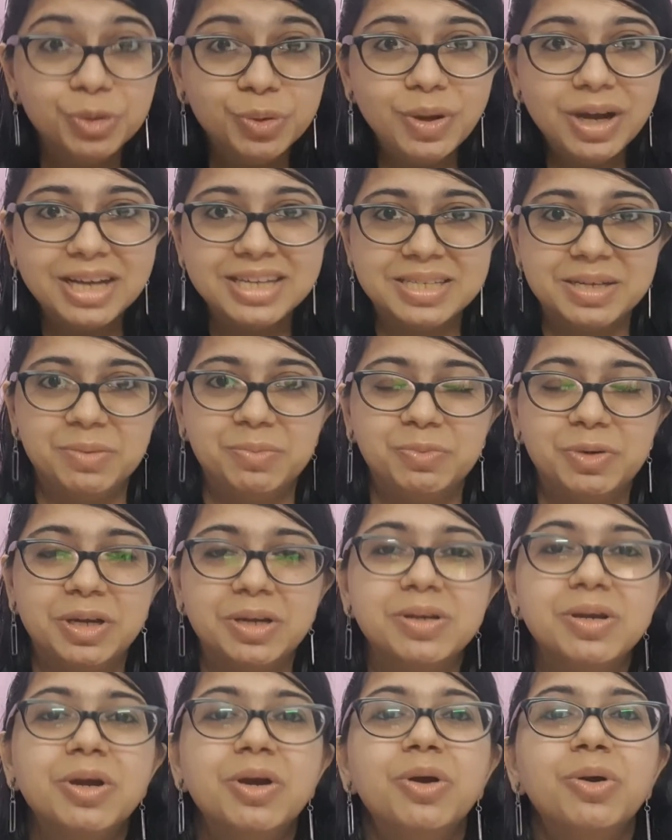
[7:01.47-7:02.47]
are someone
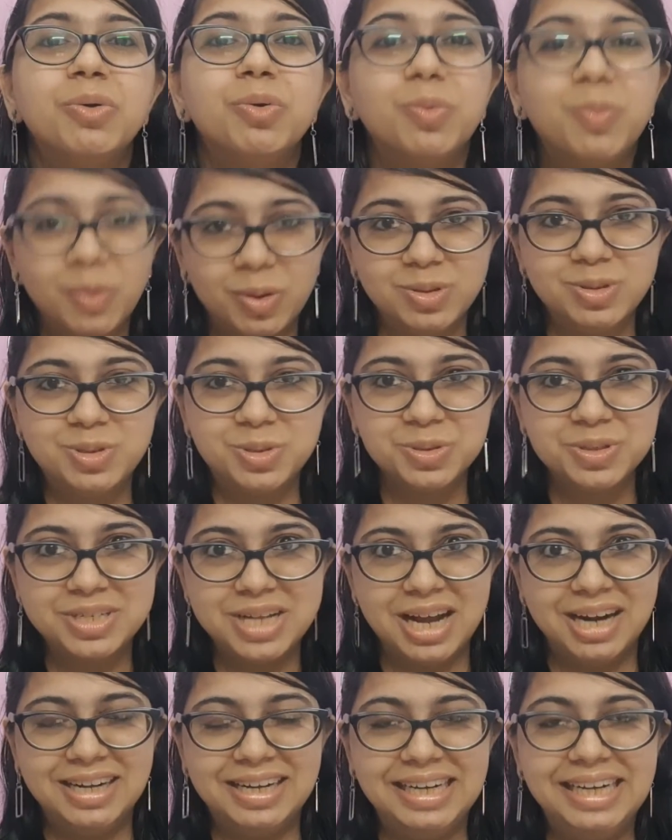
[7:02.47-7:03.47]
who wants to
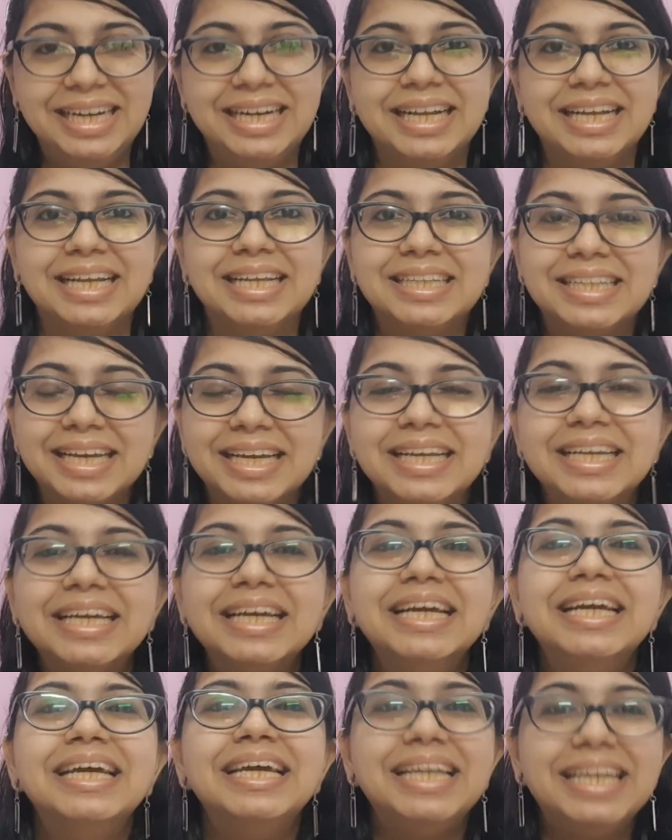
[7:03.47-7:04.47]
start reading, then
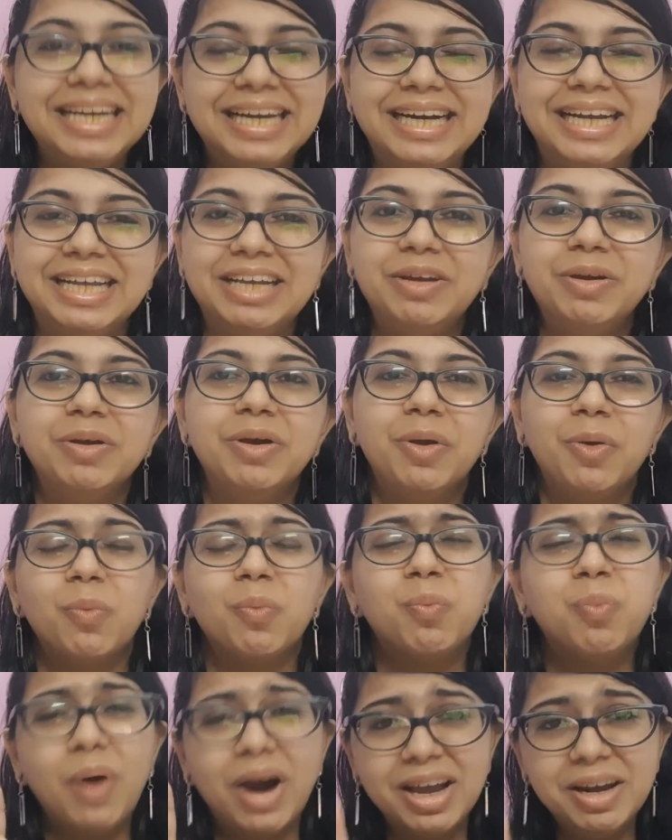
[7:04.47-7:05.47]
reading
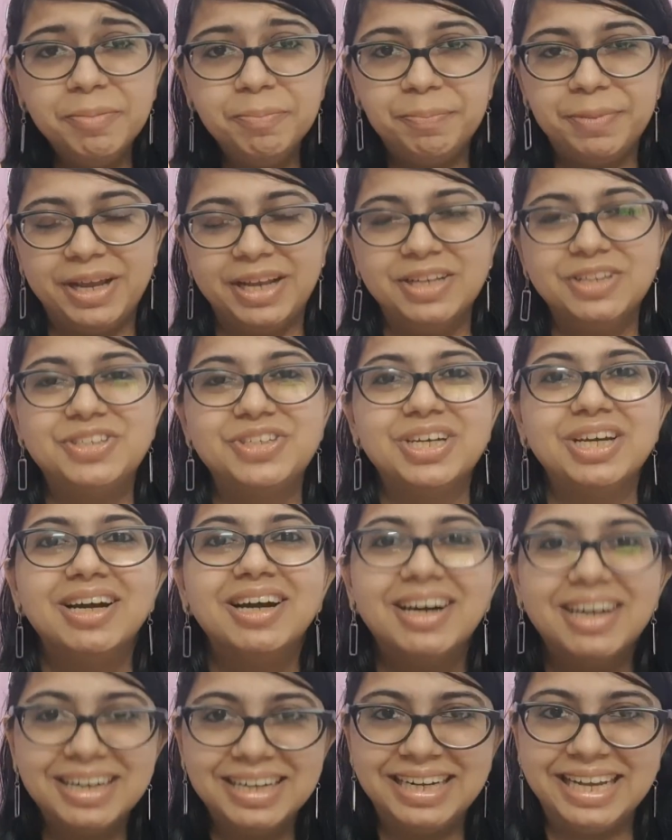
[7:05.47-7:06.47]
one page
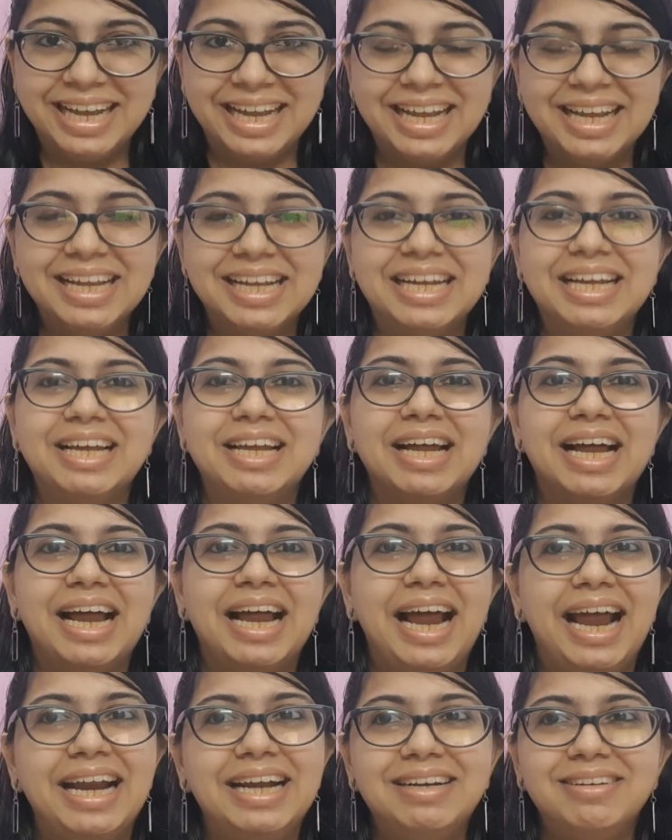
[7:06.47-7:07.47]
a day
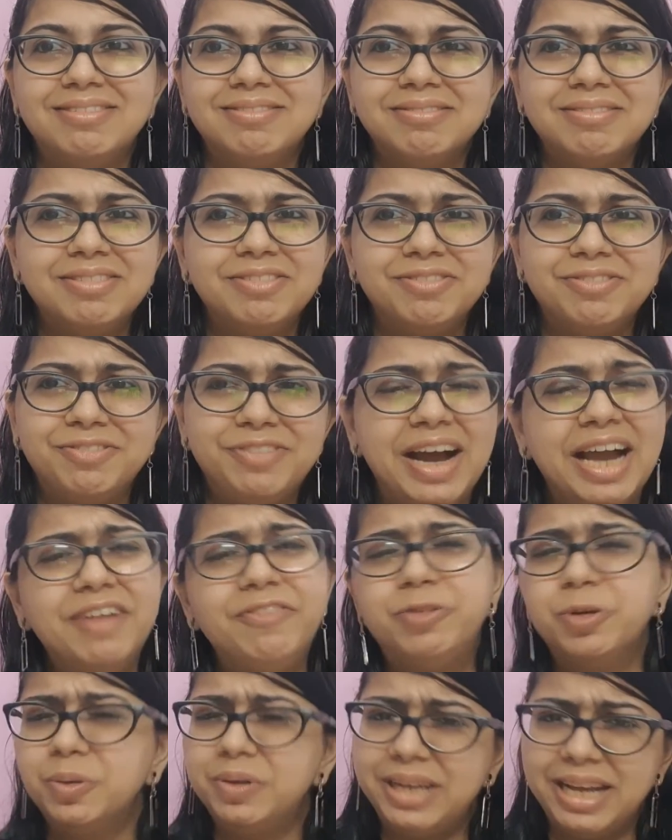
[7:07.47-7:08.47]
and
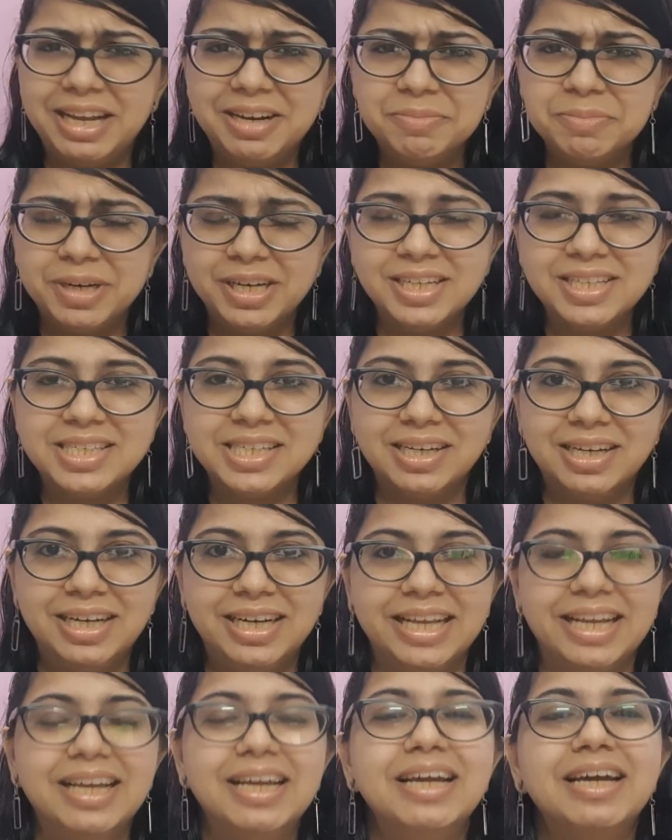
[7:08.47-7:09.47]
5 to 10 minutes a
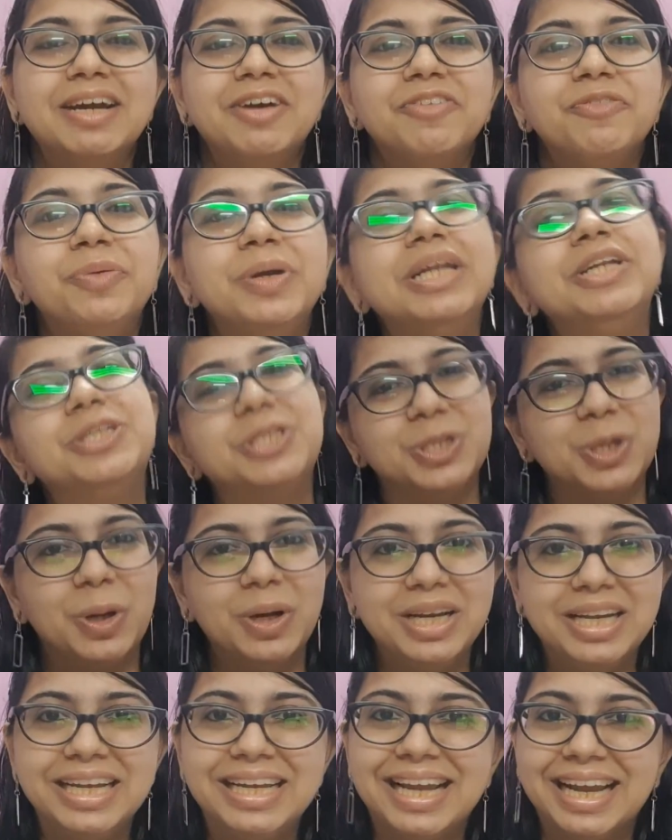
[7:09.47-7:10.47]
day will
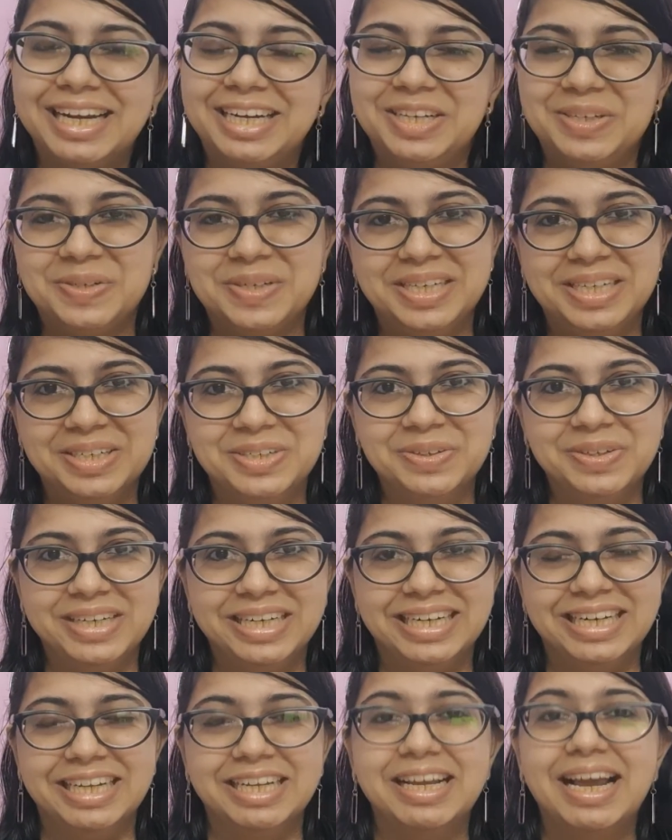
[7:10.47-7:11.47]
surely get you into
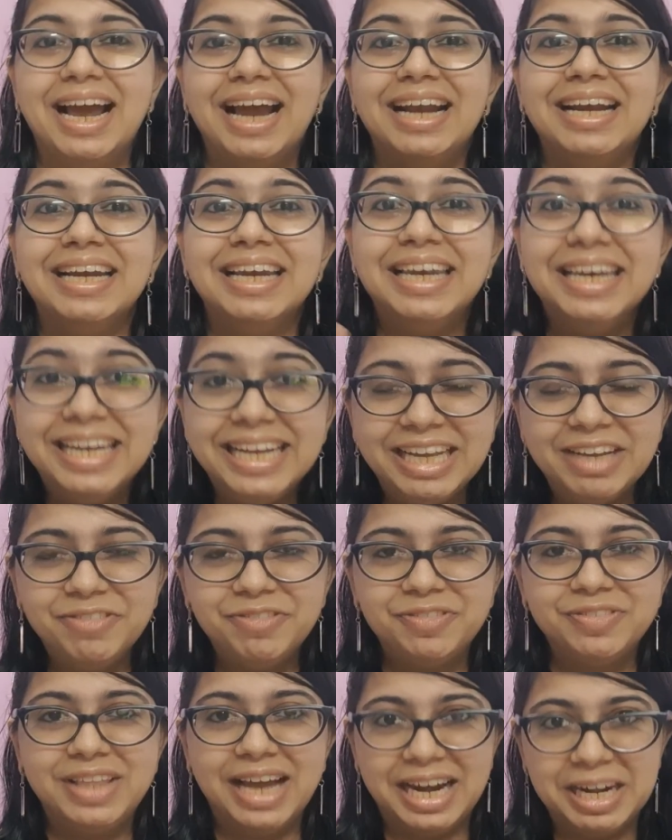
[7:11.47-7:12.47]
reading, and leave
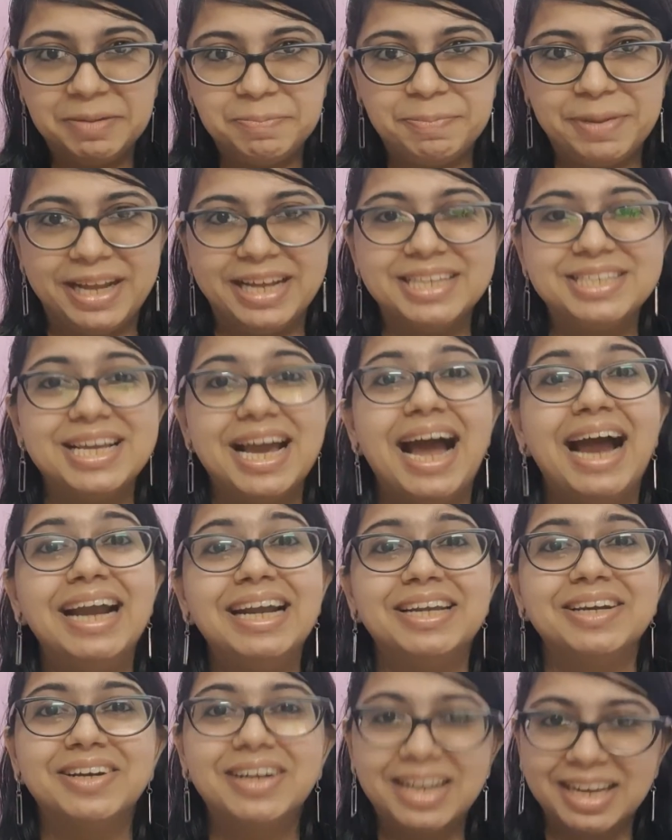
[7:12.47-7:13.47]
that page
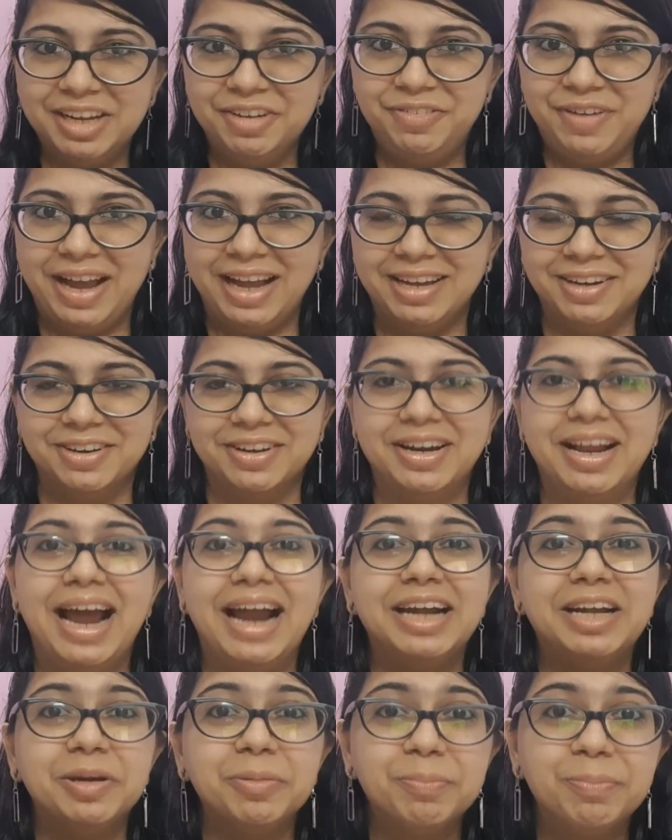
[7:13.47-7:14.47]
at a cliffhanger,
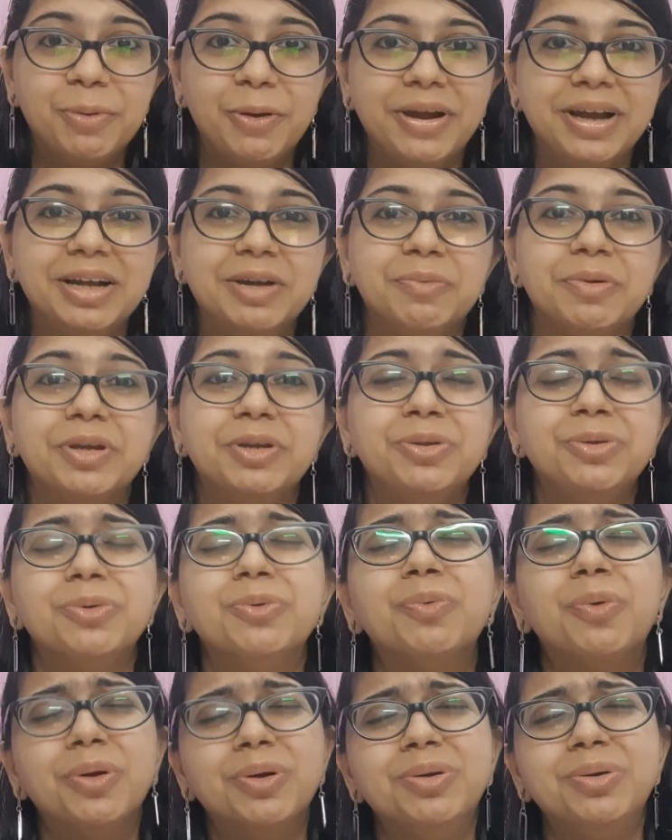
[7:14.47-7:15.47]
at a point where you
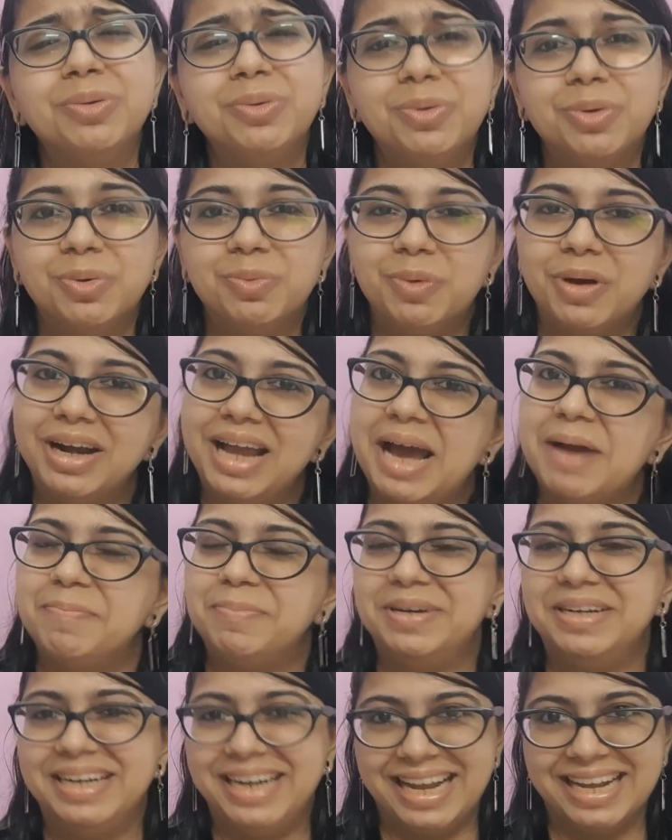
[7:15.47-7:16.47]
want to know what
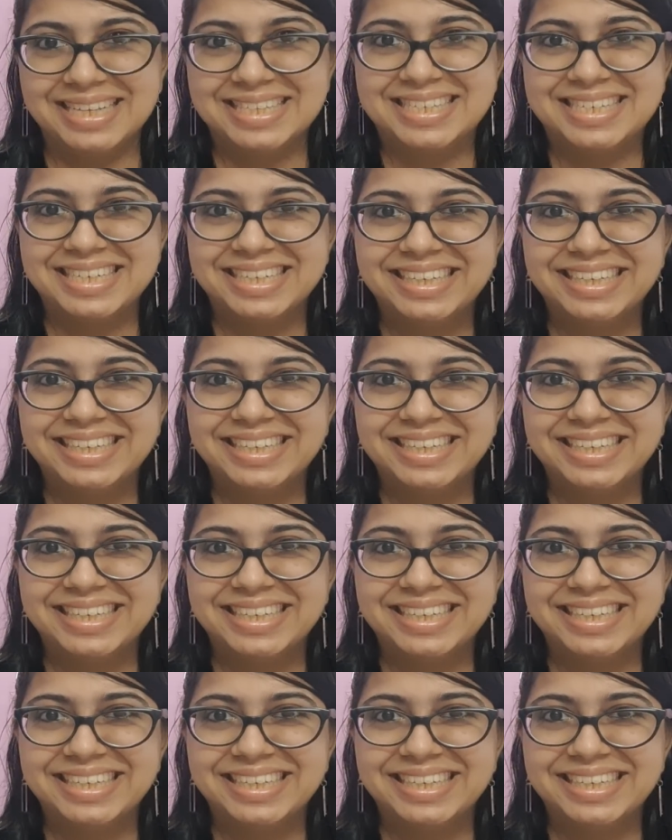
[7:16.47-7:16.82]
happened next.